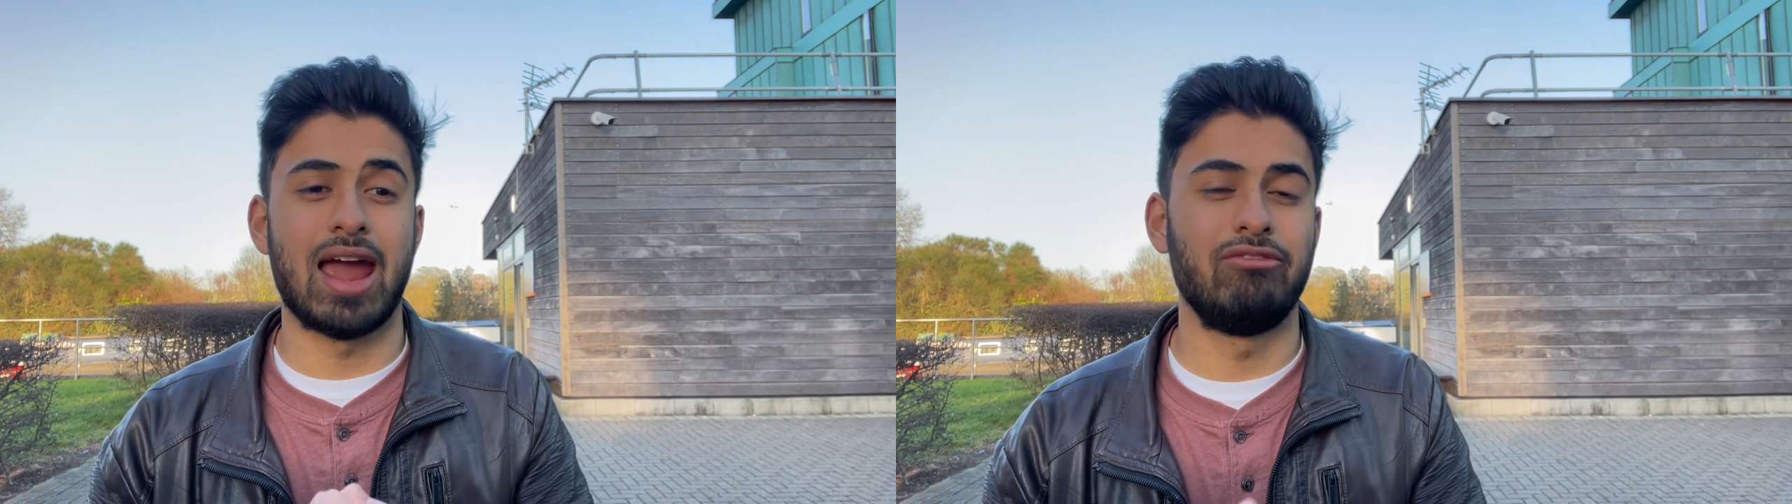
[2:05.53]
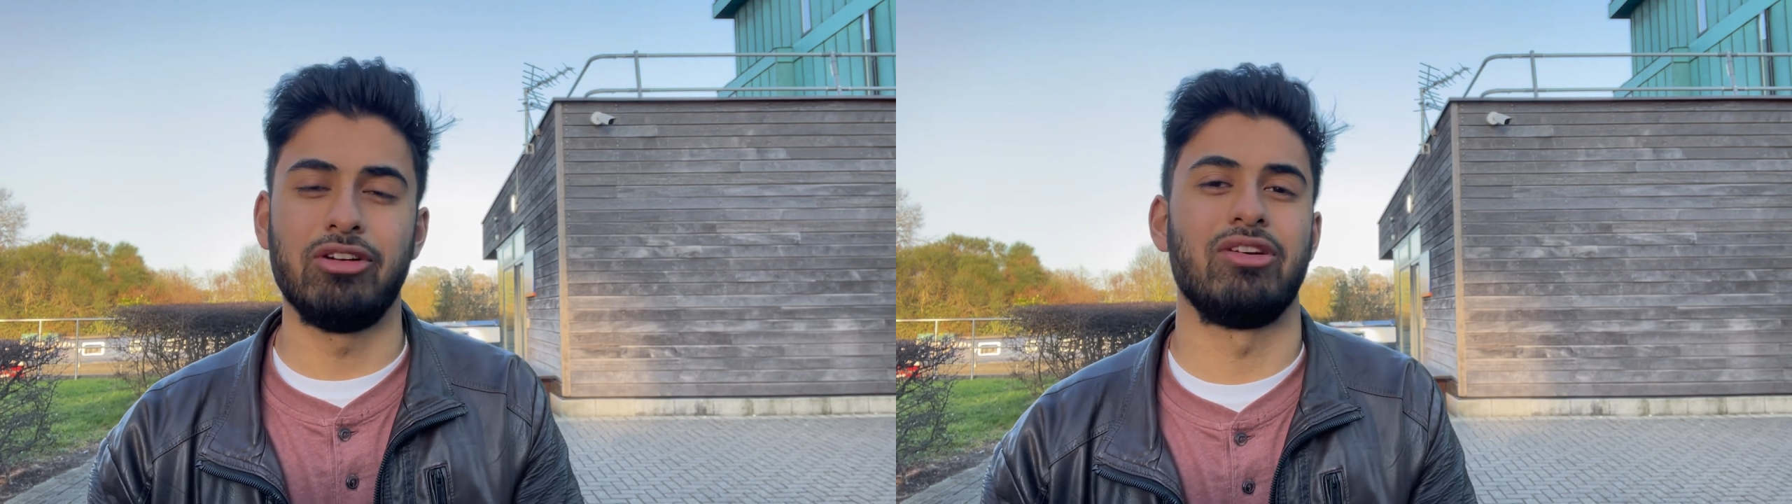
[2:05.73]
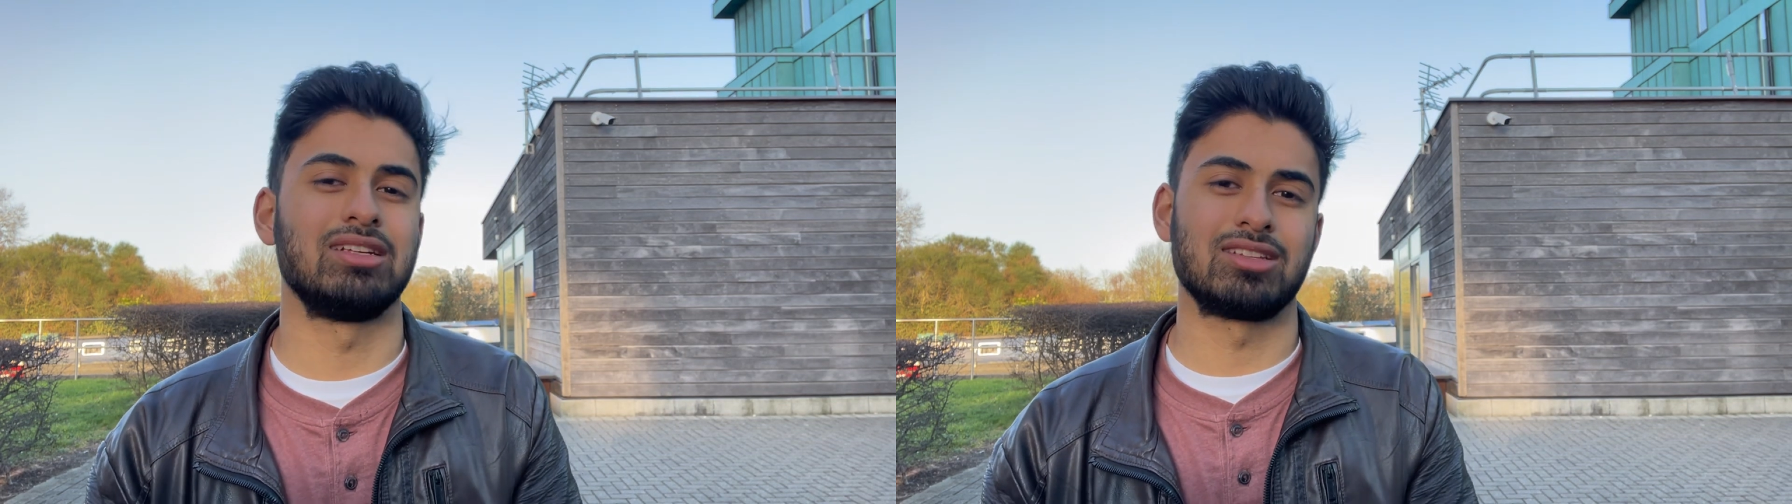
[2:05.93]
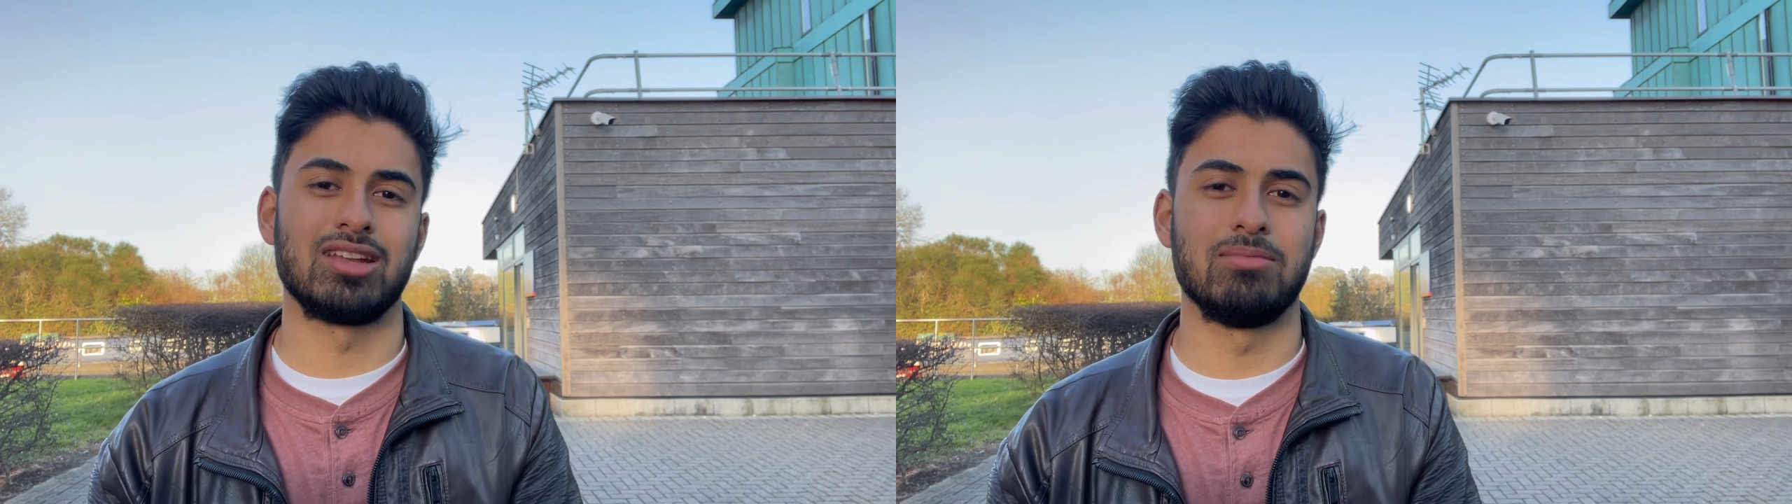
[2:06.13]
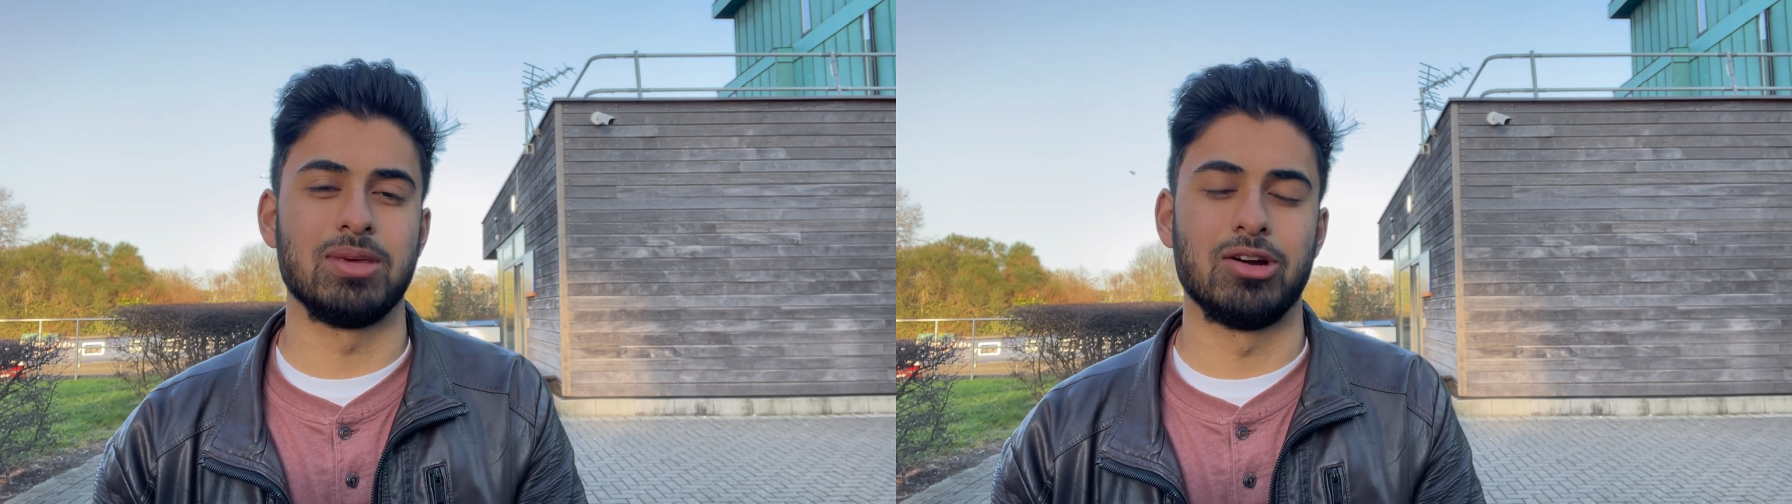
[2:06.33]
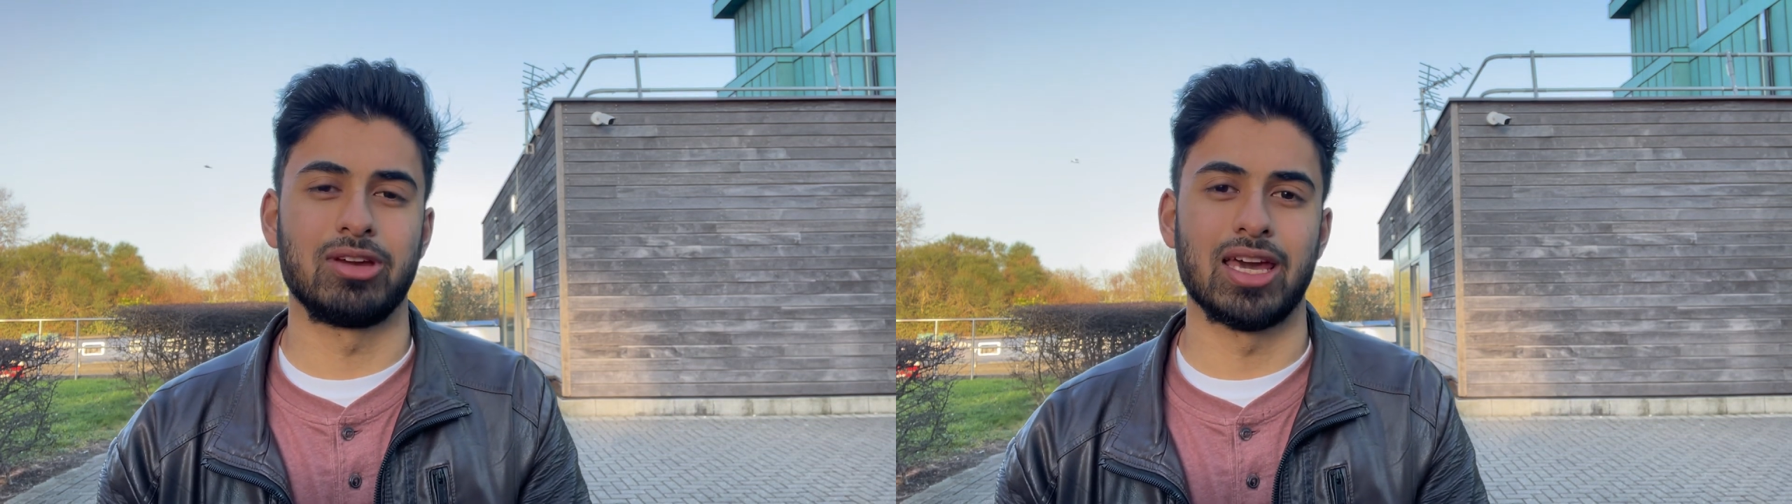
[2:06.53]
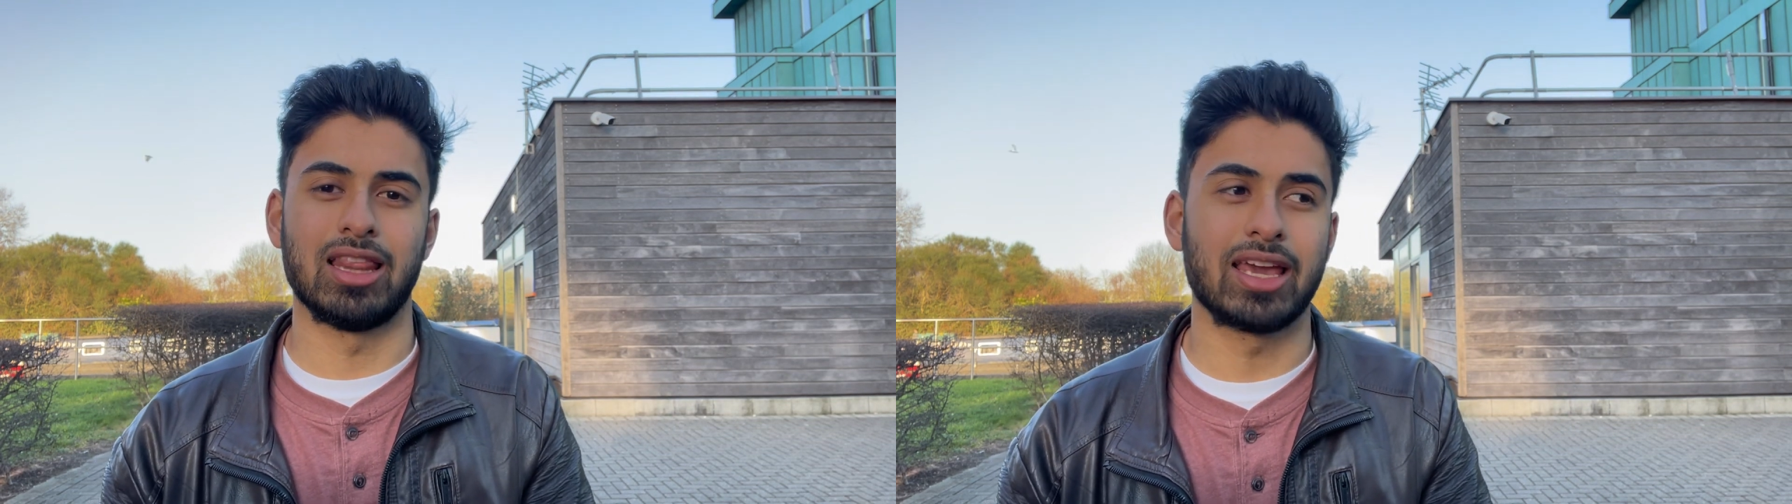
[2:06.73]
everything's gonna be okay.